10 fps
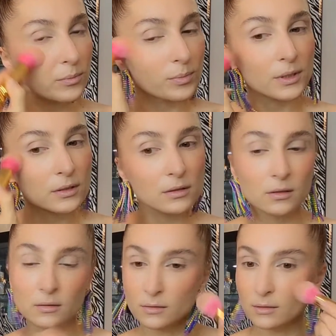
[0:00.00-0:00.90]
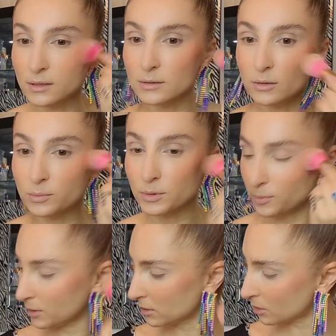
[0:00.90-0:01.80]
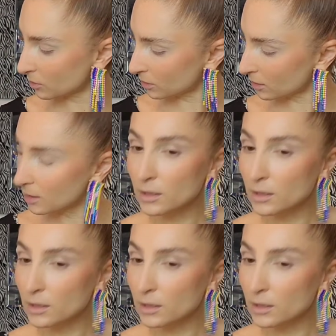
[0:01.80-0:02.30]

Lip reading: pink, a little bit pink look,